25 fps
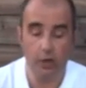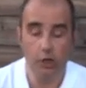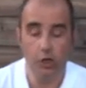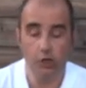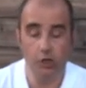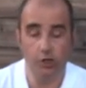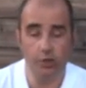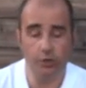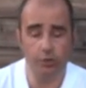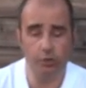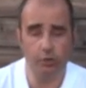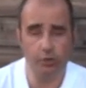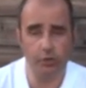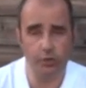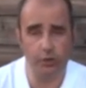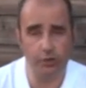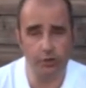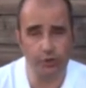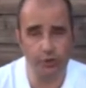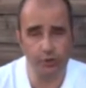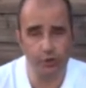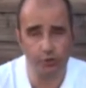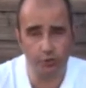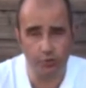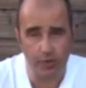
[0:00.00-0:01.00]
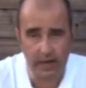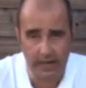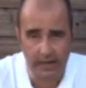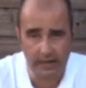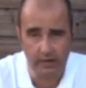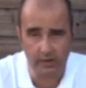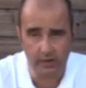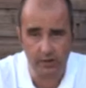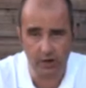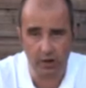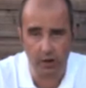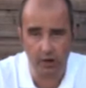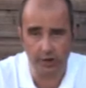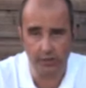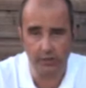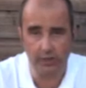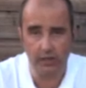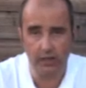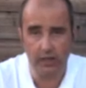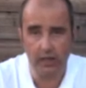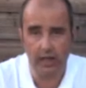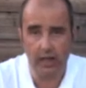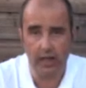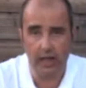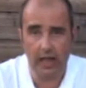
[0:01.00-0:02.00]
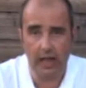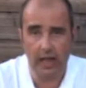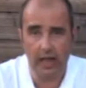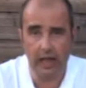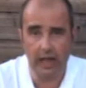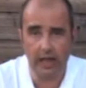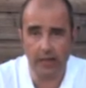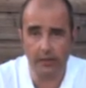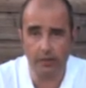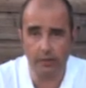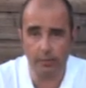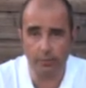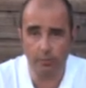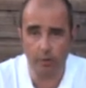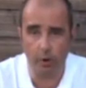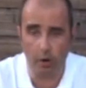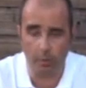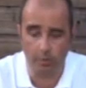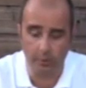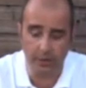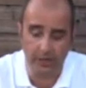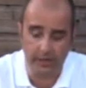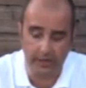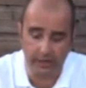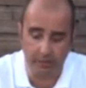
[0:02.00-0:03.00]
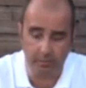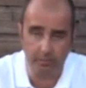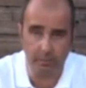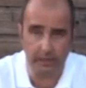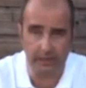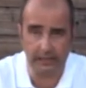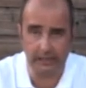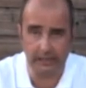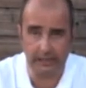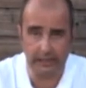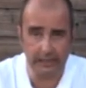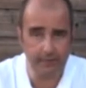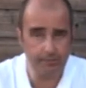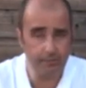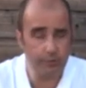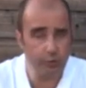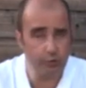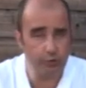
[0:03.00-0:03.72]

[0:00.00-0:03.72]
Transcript: So you would just drain down the property completely,